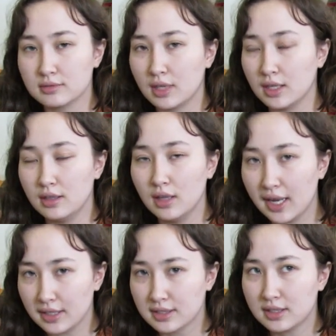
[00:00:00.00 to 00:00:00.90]

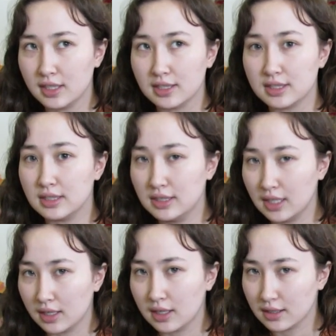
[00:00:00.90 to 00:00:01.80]
unless it's
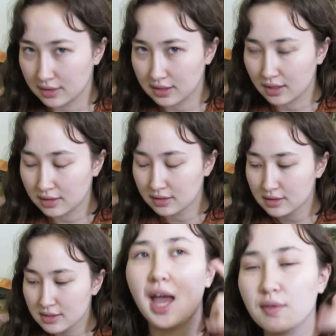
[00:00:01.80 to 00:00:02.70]
needed in the
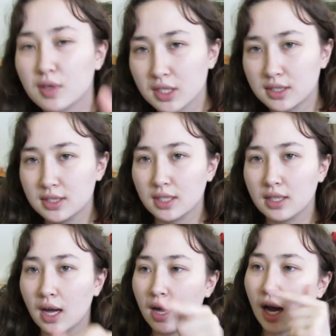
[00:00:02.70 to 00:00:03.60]
sentence. Ever since he said
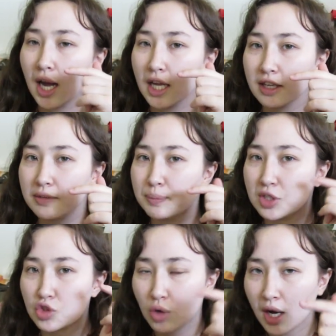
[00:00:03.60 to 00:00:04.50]
that, I've
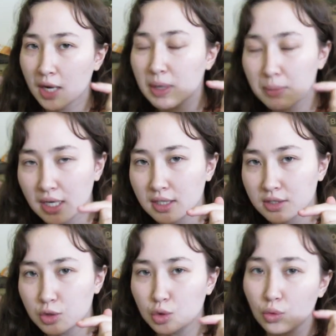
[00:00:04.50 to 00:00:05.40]
been trying my
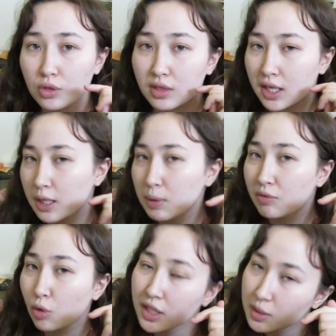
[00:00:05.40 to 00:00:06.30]
best to think
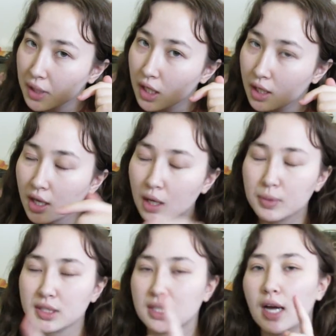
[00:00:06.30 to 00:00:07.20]
before I speak.
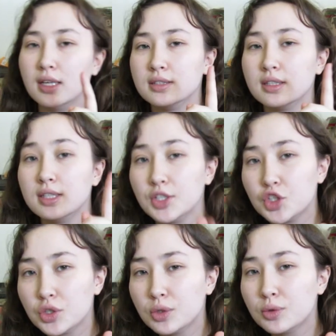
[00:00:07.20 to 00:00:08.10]
Because that is an
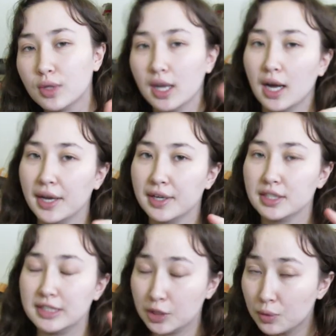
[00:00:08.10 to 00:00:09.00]
issue that
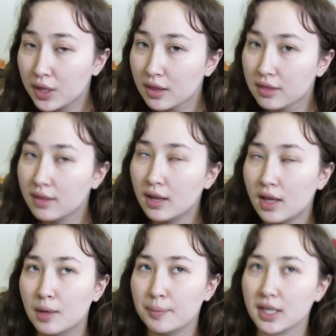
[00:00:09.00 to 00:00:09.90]
I deal with.
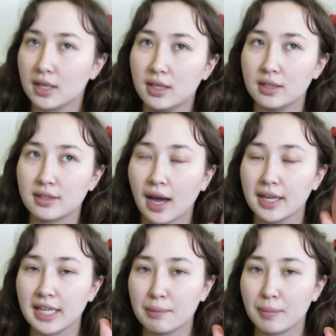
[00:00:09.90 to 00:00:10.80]
Because I
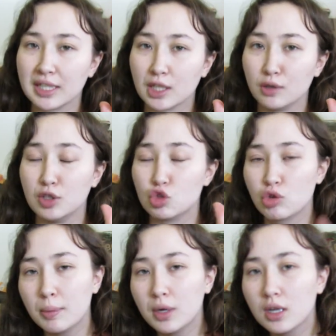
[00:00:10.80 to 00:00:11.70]
get myself in
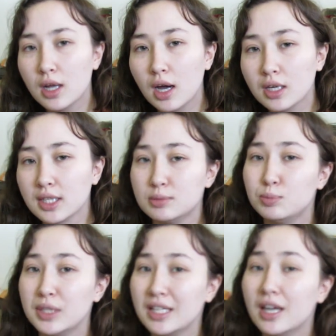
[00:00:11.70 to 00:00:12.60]
trouble a lot.
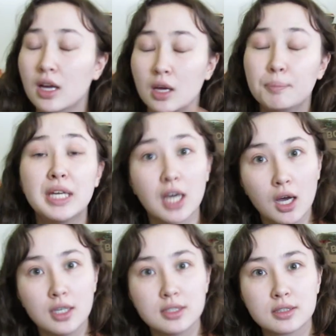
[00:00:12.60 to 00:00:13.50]

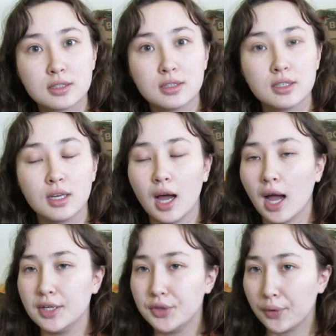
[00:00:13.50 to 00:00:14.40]
Because
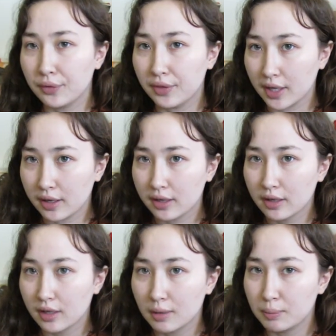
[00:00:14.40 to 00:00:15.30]
I don't
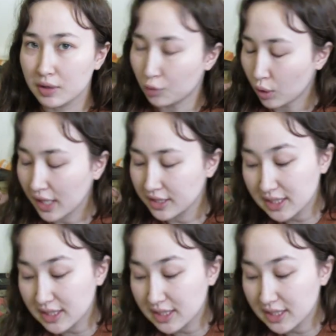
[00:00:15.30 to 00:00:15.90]
think before I